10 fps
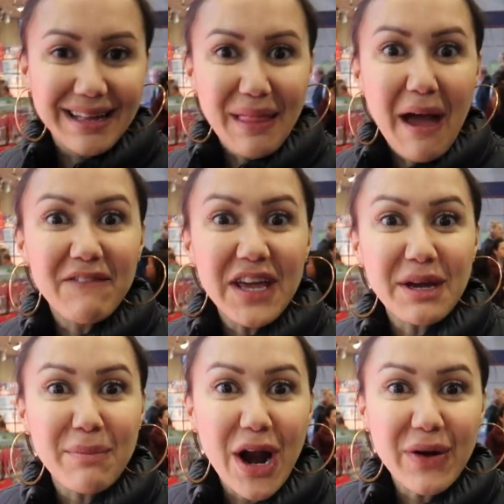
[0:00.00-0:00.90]
Yeah. A
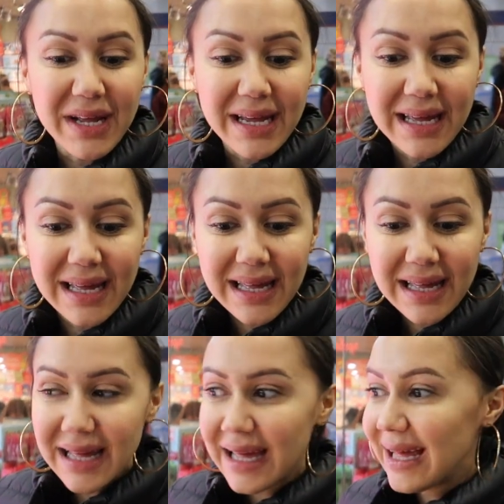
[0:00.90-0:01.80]
vegan brownie. Do
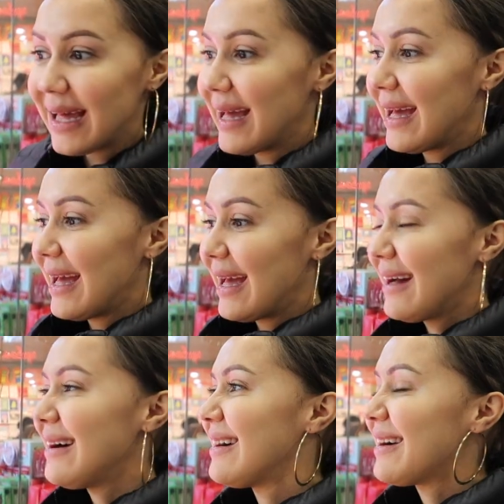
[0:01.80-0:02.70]
it.
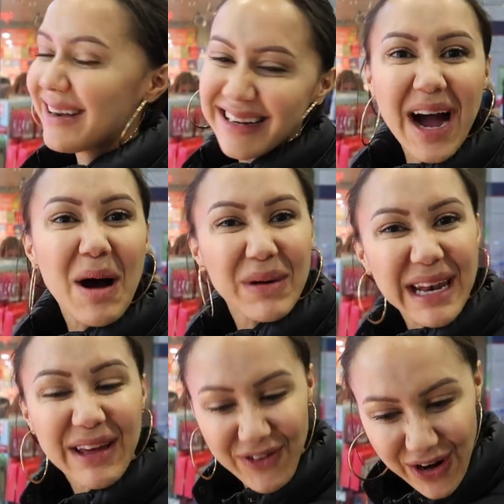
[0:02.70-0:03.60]
I can't
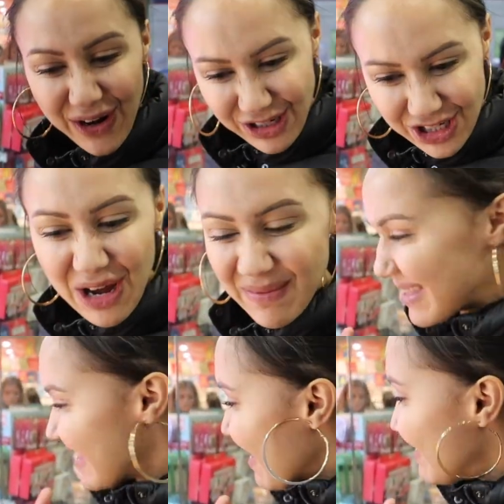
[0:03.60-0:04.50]
believe you lot showed me
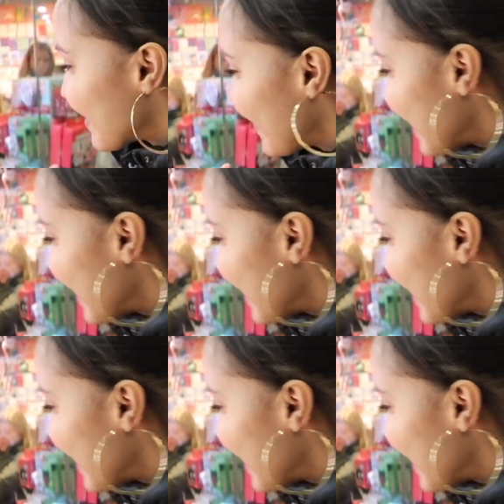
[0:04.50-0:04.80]
that there was a